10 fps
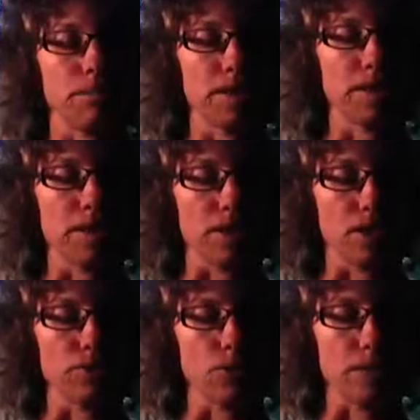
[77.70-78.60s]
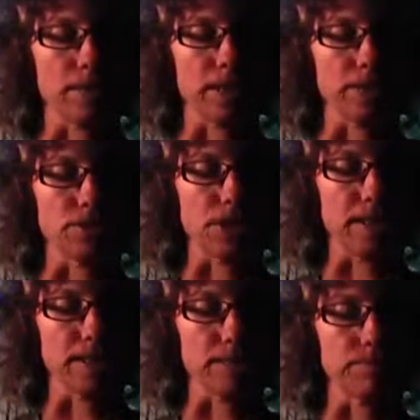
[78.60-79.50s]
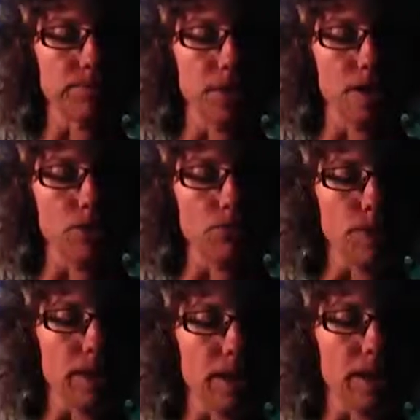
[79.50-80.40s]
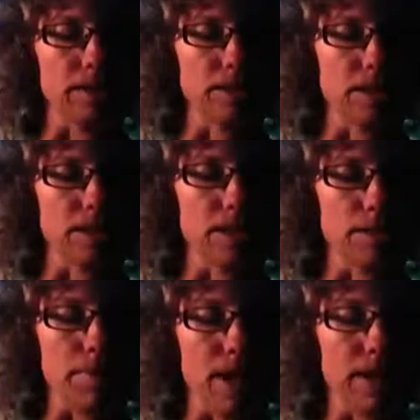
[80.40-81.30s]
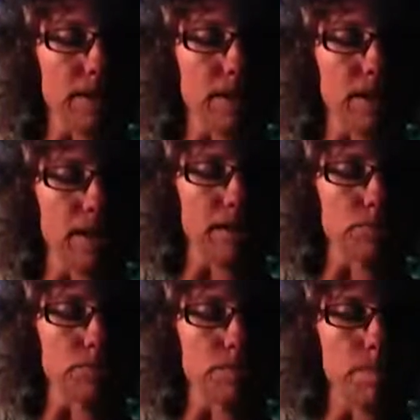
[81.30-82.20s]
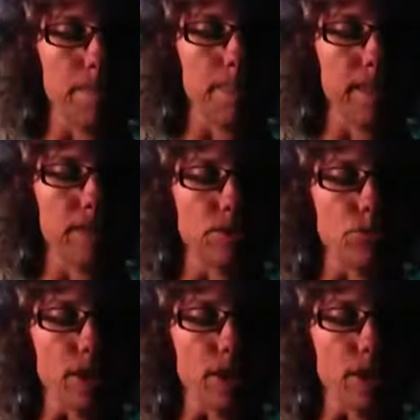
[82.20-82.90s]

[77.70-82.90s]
can be an overwhelming undertaking when you think about the